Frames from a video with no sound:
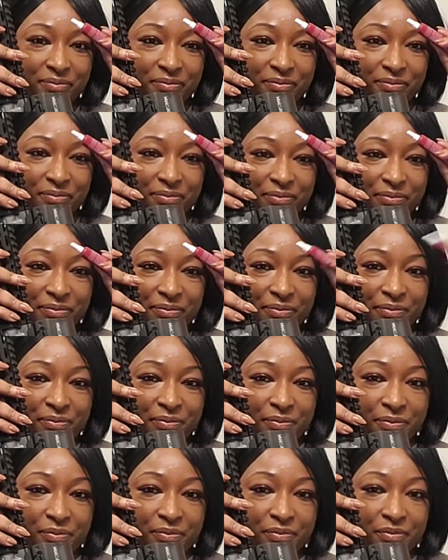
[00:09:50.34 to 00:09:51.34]

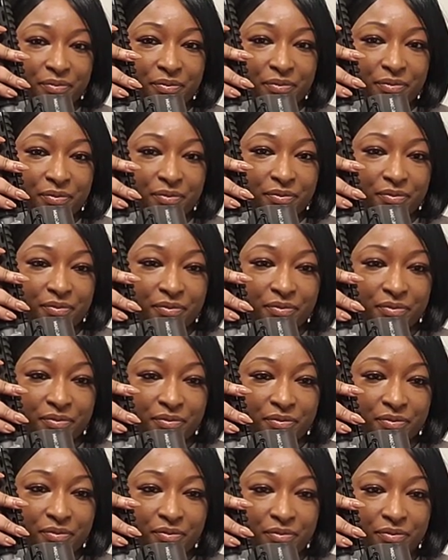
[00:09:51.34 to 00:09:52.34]

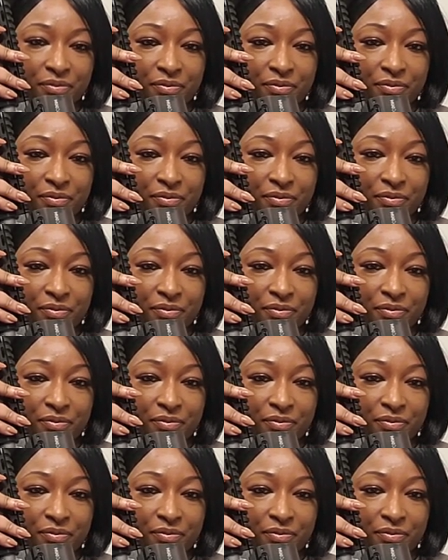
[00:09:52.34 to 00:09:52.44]
Nobody speaks.